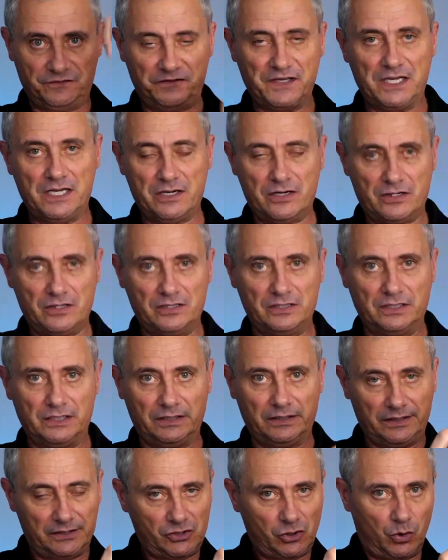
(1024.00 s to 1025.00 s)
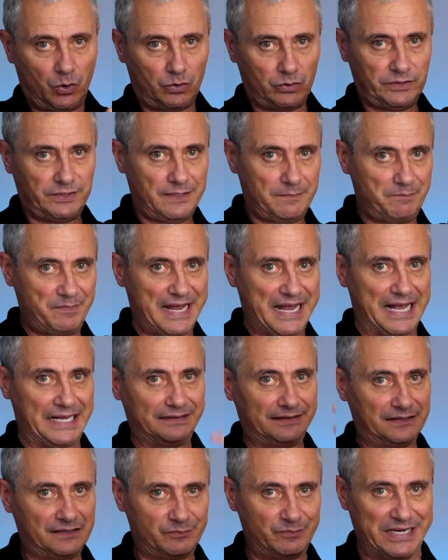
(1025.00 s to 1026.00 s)
fear that's holding them
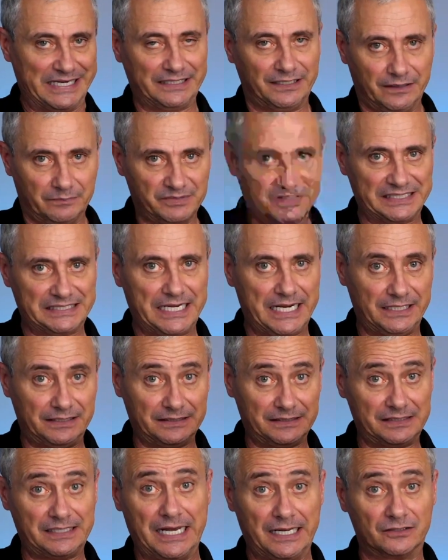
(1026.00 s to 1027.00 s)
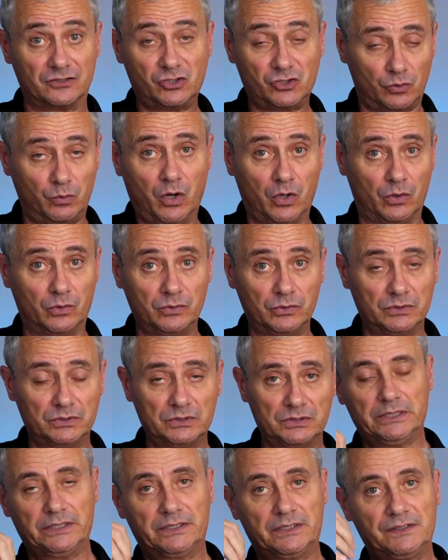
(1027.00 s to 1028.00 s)
back, that's making them stay, the status quo,
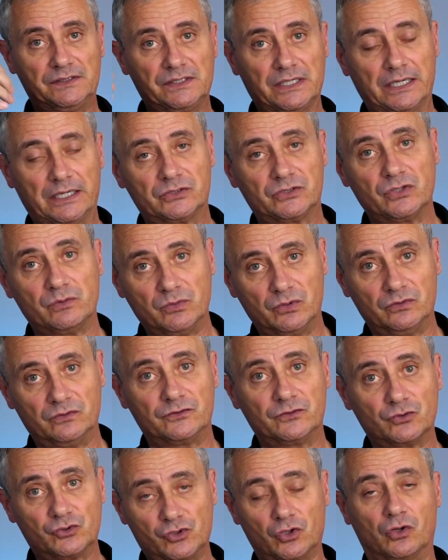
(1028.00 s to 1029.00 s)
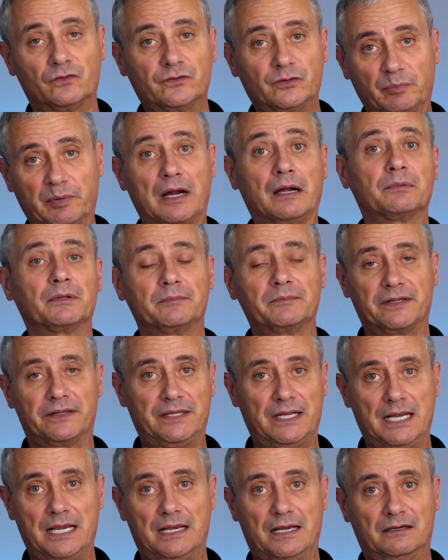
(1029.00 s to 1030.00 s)
and the desire to move, to solve the problem
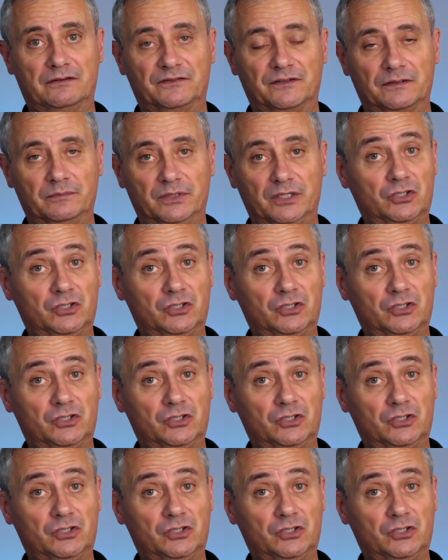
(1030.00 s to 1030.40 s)
that they have.